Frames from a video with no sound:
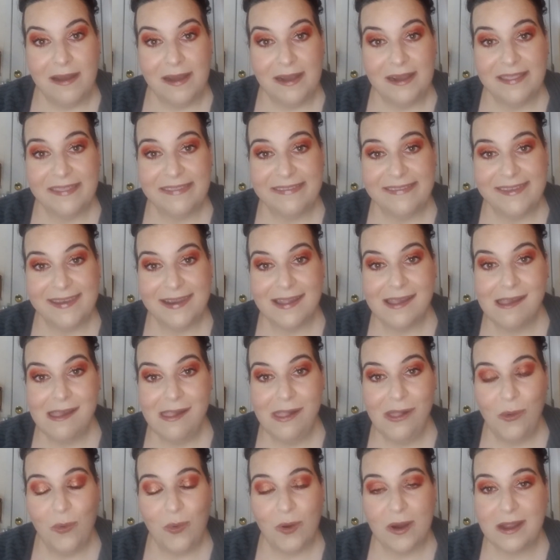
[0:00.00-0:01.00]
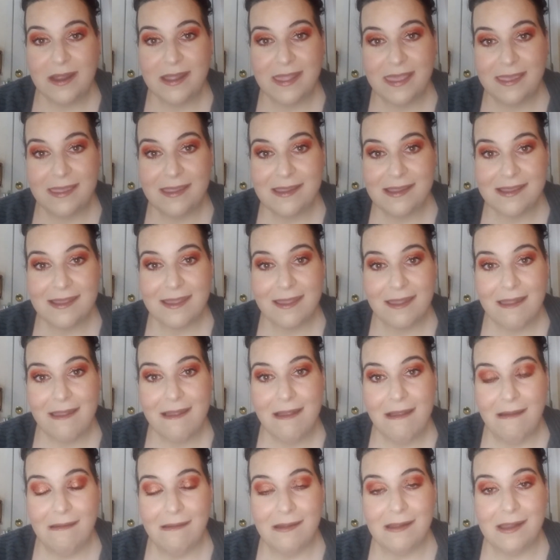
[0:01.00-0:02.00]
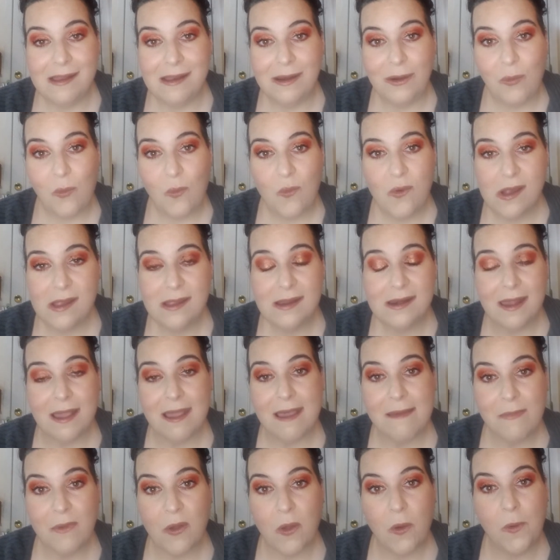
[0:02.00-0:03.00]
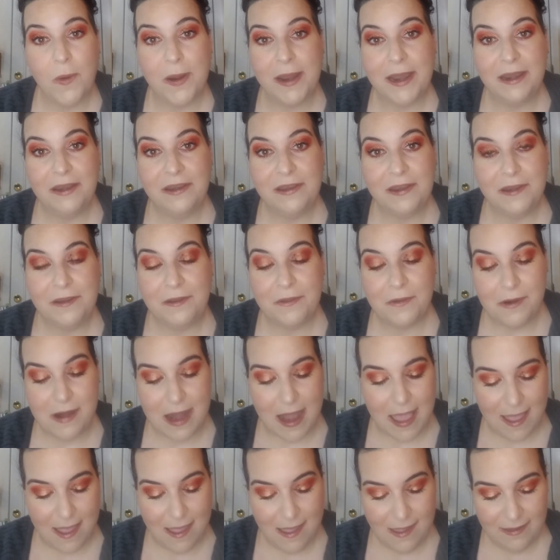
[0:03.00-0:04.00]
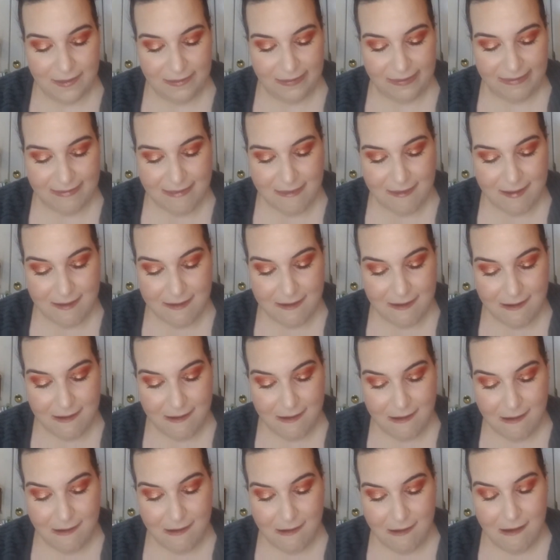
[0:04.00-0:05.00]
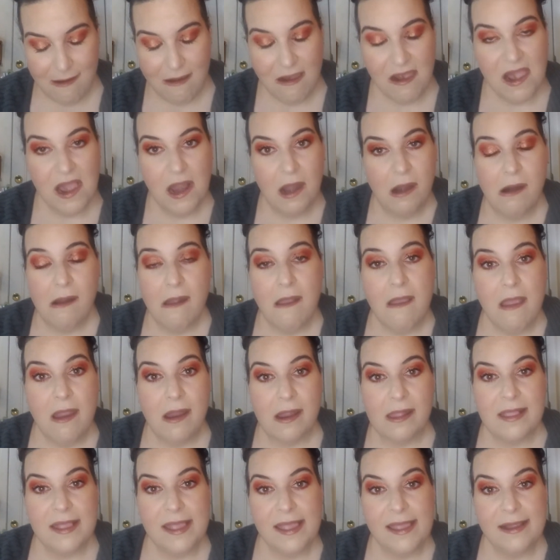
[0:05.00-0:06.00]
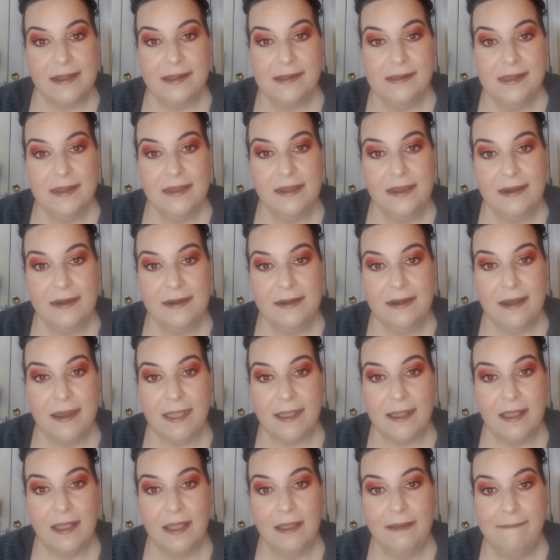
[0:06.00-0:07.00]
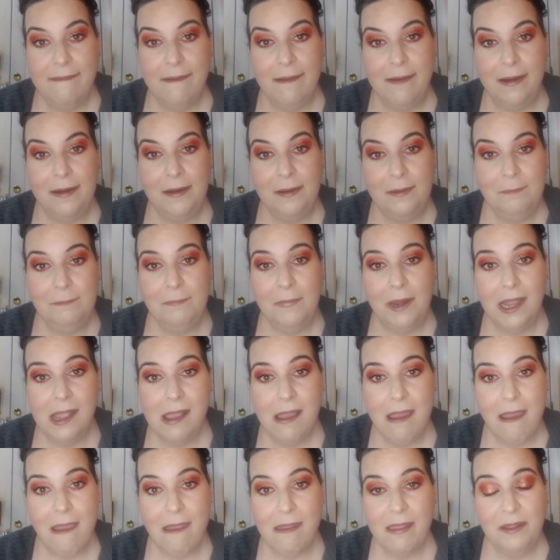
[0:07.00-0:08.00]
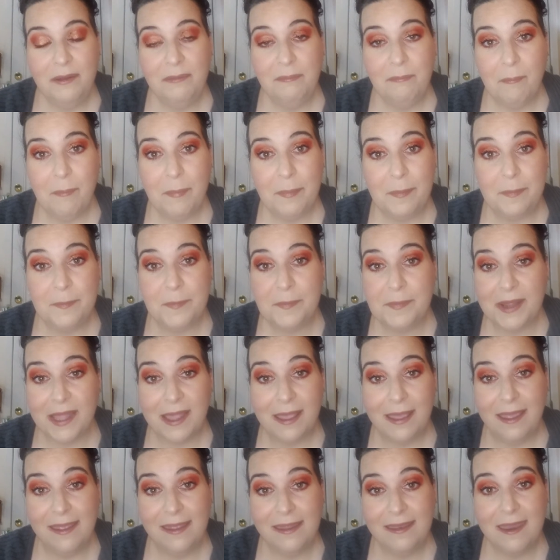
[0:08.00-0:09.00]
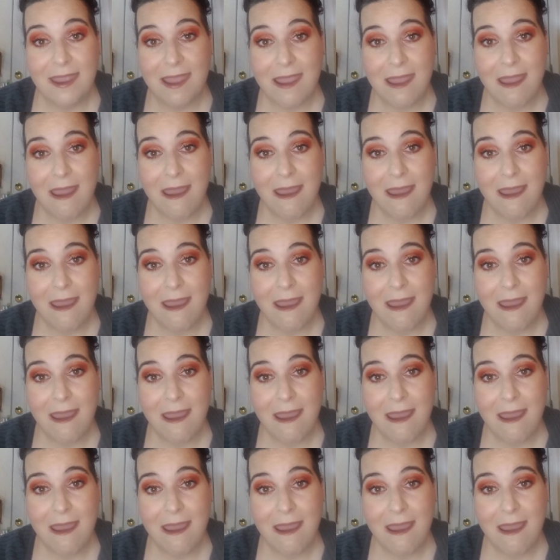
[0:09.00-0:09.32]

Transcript: still working on what I'm going to do next and um, but